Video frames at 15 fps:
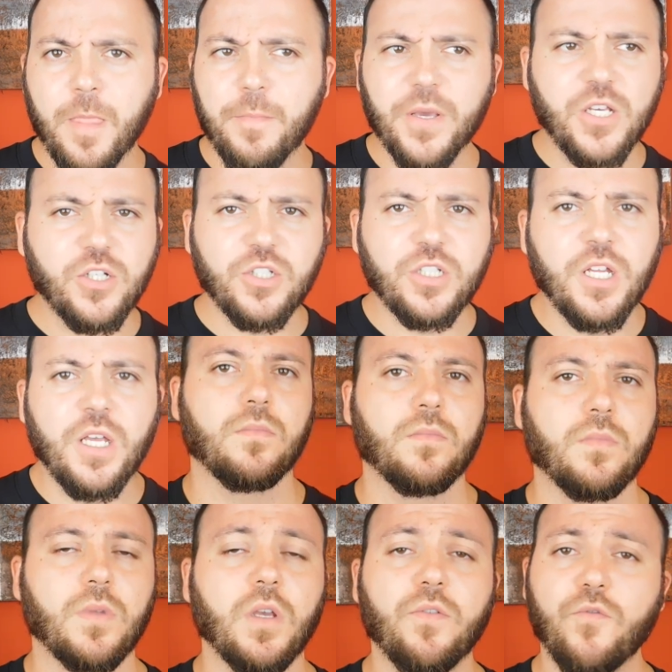Because,
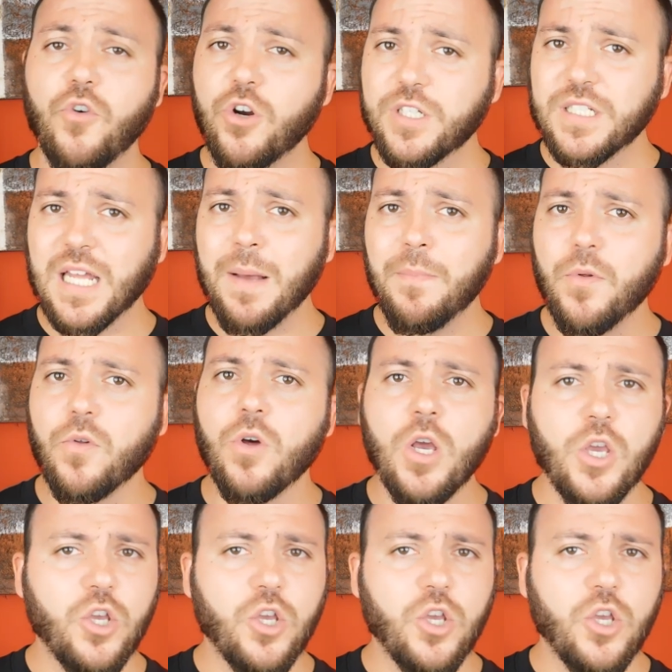for example,